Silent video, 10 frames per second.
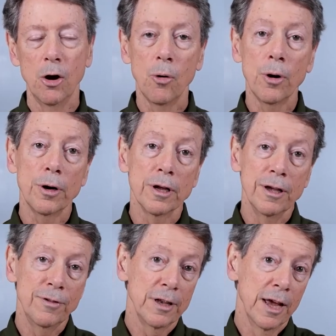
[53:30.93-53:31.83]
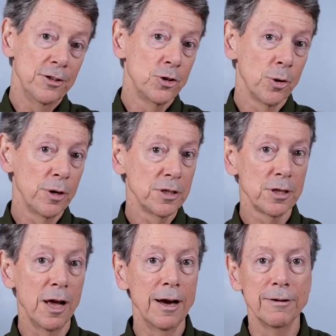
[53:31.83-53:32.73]
Or if you'd like to join us
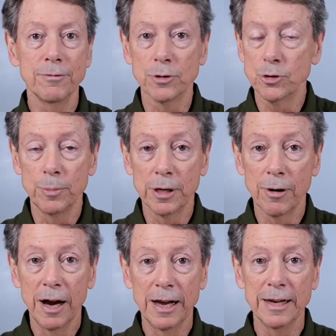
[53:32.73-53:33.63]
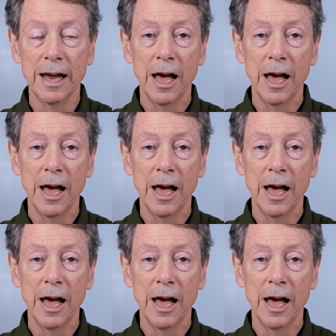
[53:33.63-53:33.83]
live, which would be great,